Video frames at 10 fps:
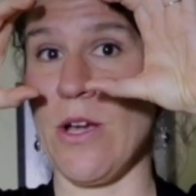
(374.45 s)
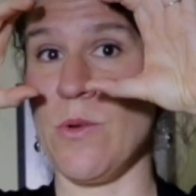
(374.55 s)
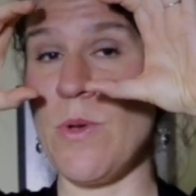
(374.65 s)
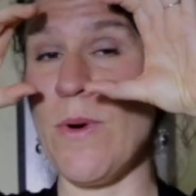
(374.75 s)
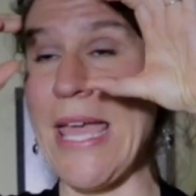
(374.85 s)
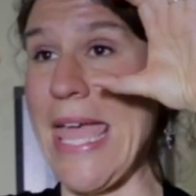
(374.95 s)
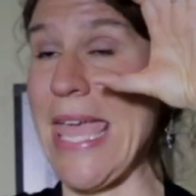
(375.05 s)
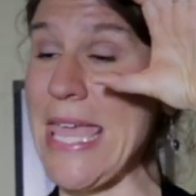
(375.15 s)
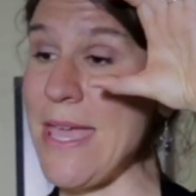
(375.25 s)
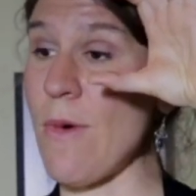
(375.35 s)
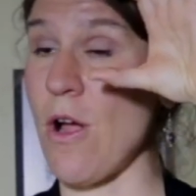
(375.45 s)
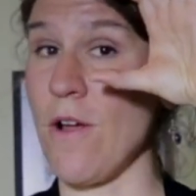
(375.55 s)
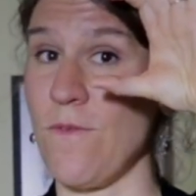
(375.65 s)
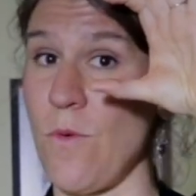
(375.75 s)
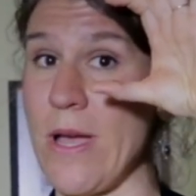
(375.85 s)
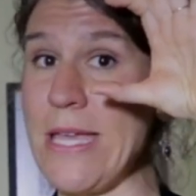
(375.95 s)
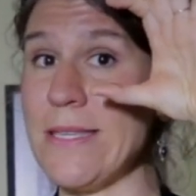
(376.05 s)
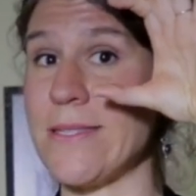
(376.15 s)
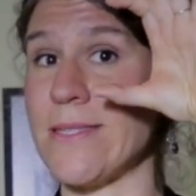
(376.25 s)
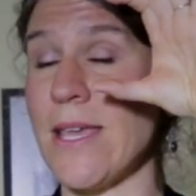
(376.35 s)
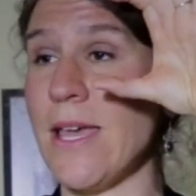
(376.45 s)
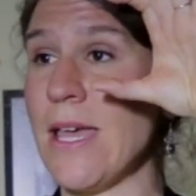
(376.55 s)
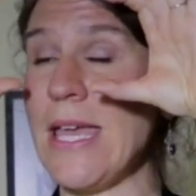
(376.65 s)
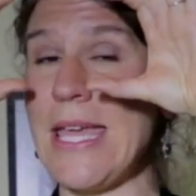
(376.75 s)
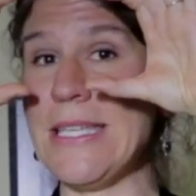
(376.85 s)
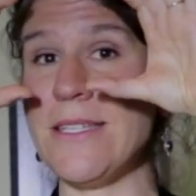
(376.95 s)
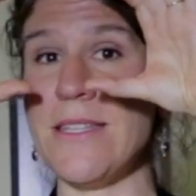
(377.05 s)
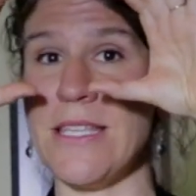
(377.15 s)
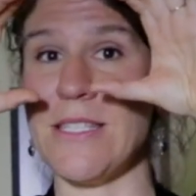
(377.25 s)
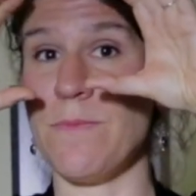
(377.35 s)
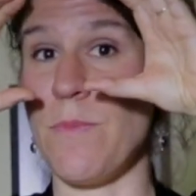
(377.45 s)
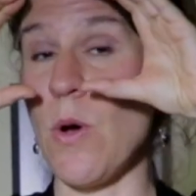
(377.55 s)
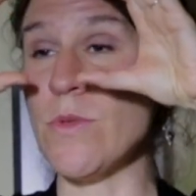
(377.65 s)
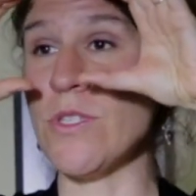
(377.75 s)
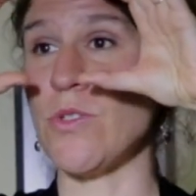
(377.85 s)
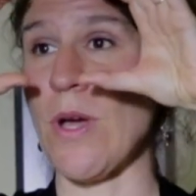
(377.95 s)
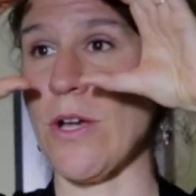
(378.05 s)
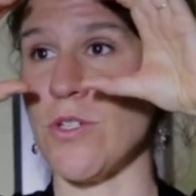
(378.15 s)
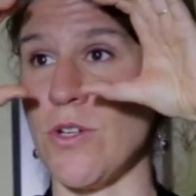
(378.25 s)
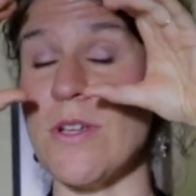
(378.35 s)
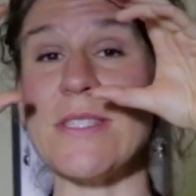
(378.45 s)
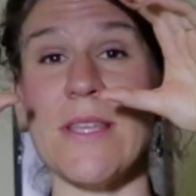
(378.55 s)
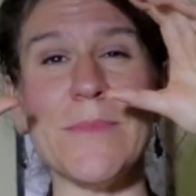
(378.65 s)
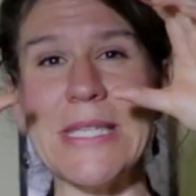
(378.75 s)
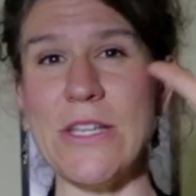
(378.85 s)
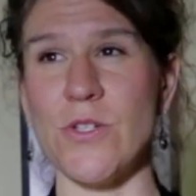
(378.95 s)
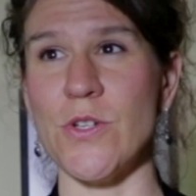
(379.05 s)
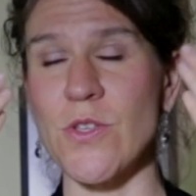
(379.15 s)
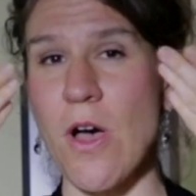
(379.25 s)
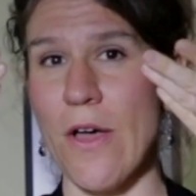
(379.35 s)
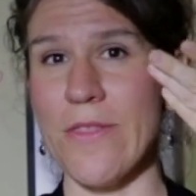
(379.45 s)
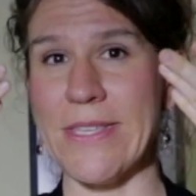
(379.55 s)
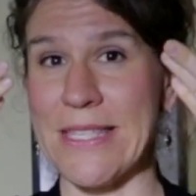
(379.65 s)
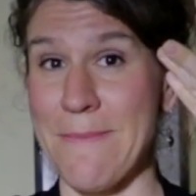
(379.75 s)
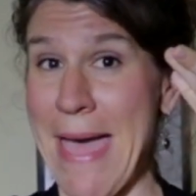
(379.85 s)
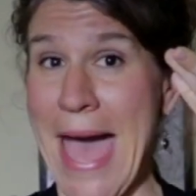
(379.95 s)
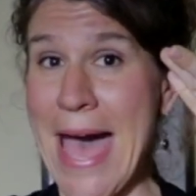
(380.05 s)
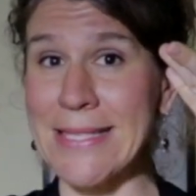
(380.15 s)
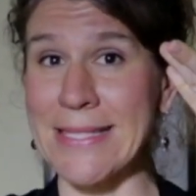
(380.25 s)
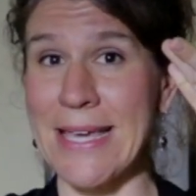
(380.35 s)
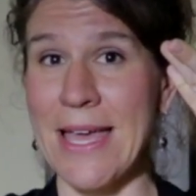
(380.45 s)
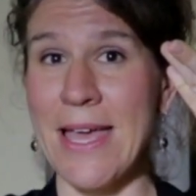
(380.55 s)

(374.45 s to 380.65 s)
And we want to aim our voice into this bone structure. Some teachers call this the mask.